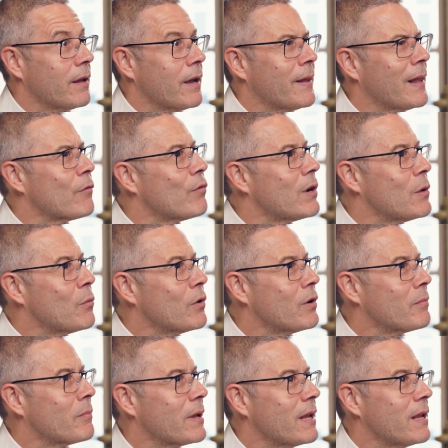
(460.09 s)
And that really
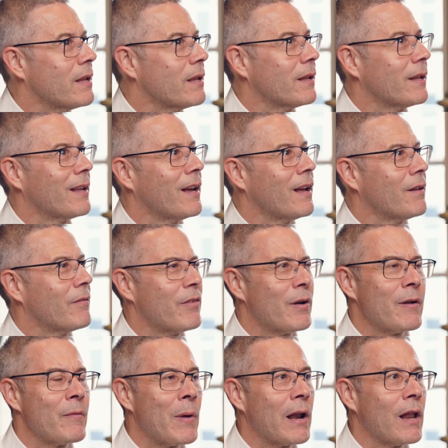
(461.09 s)
wouldn't be
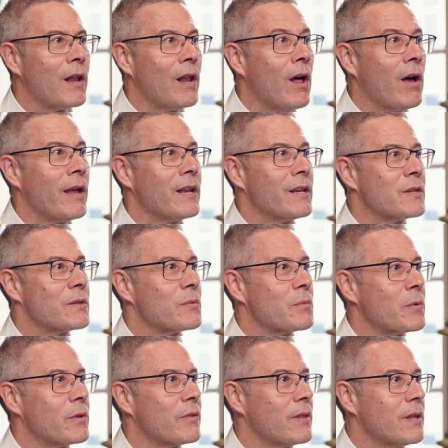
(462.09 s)
very well aligned
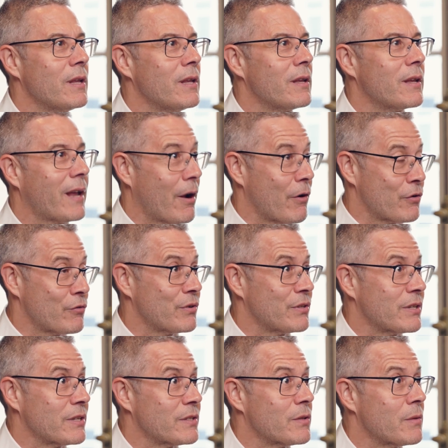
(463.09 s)
with the
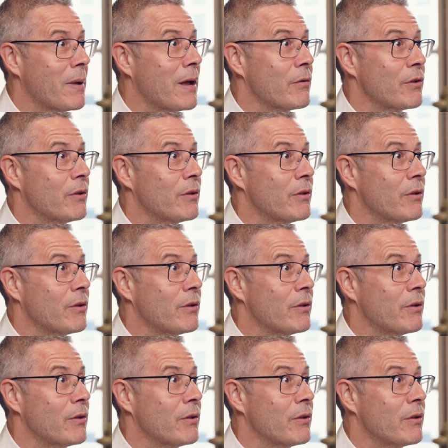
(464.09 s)
characteristics of the power